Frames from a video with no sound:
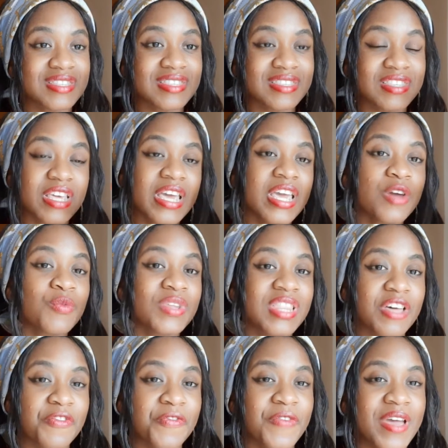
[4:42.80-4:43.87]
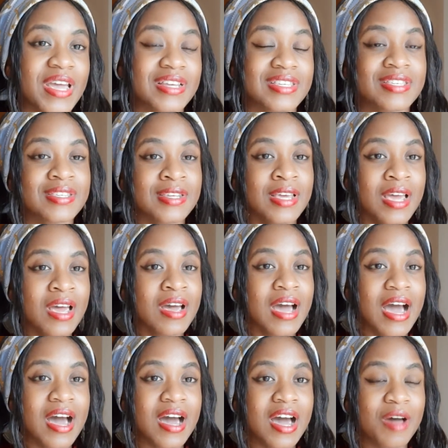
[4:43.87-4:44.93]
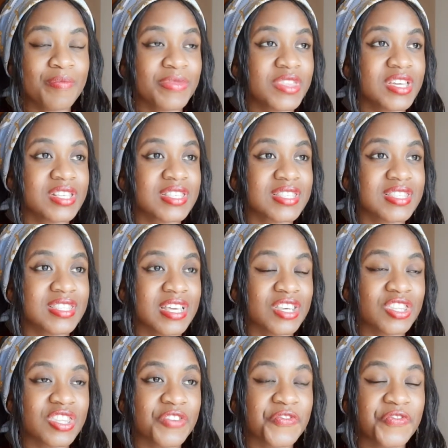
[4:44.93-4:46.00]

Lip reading: they will affect the